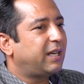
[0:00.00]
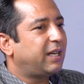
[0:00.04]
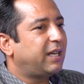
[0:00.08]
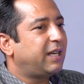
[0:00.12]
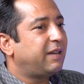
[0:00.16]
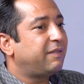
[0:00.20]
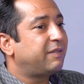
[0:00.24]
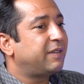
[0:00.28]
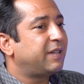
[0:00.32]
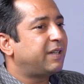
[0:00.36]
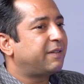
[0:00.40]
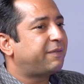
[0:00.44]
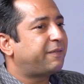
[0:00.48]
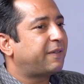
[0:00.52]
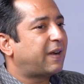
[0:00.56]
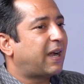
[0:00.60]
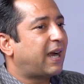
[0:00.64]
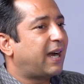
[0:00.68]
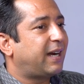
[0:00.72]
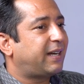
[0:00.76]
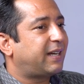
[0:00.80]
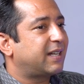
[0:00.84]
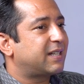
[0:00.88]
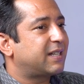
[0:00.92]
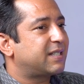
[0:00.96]
even if
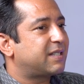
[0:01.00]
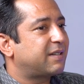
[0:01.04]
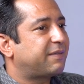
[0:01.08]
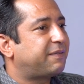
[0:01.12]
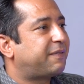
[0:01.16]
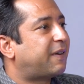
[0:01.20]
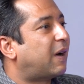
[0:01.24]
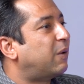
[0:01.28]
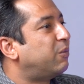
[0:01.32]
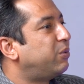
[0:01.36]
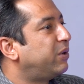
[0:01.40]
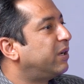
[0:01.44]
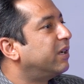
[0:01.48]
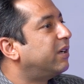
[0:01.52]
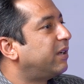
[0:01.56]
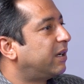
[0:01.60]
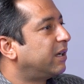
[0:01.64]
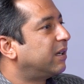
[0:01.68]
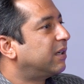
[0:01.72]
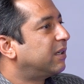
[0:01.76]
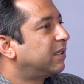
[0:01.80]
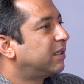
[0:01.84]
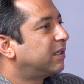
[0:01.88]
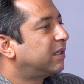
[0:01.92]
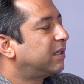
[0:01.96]
as a
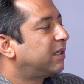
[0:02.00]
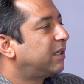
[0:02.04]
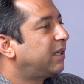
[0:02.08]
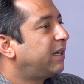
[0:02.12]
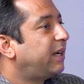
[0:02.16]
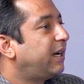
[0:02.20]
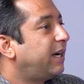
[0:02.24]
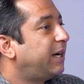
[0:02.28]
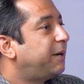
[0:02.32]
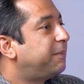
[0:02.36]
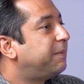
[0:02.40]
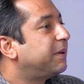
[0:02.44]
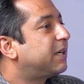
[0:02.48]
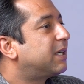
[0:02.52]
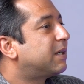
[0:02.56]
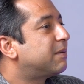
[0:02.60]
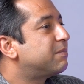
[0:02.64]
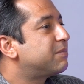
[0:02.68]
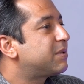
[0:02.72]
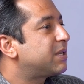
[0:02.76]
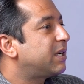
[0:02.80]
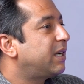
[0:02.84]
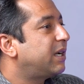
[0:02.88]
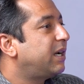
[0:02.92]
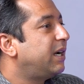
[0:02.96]
founder, it
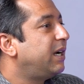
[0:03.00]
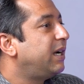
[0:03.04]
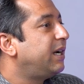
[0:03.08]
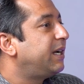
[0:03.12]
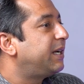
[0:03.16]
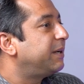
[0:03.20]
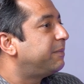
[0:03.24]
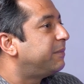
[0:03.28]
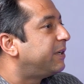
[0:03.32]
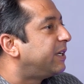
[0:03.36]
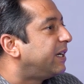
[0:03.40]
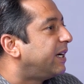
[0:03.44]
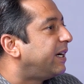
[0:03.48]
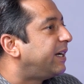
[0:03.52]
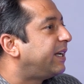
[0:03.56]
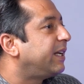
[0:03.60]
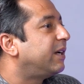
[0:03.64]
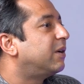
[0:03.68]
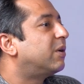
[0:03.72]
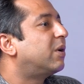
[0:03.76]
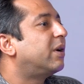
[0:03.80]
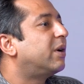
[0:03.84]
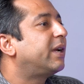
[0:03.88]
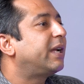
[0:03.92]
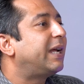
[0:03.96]
becomes
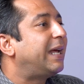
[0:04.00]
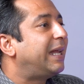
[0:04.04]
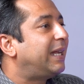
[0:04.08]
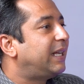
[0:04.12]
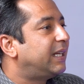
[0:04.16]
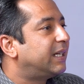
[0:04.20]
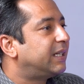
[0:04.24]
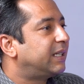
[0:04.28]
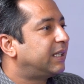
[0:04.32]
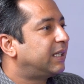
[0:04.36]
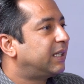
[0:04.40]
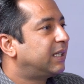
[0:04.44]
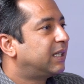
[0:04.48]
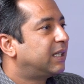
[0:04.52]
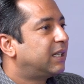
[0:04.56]
intimidating or alien,